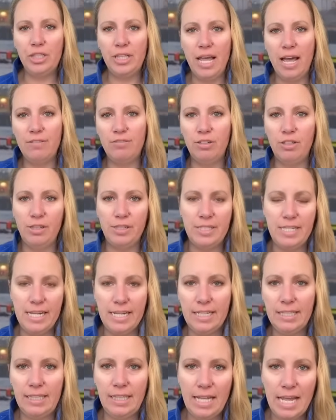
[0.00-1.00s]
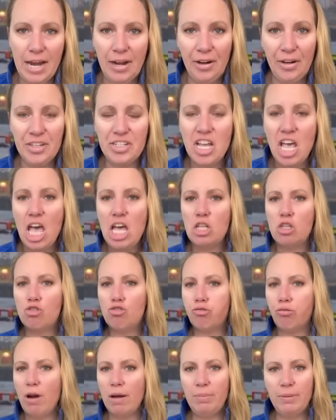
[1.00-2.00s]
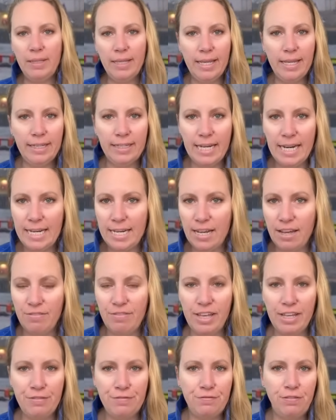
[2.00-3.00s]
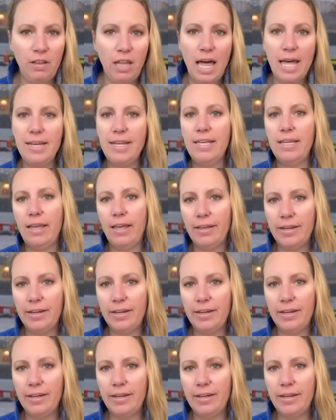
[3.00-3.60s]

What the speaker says: level declared, trouble in Grindavik, flooding in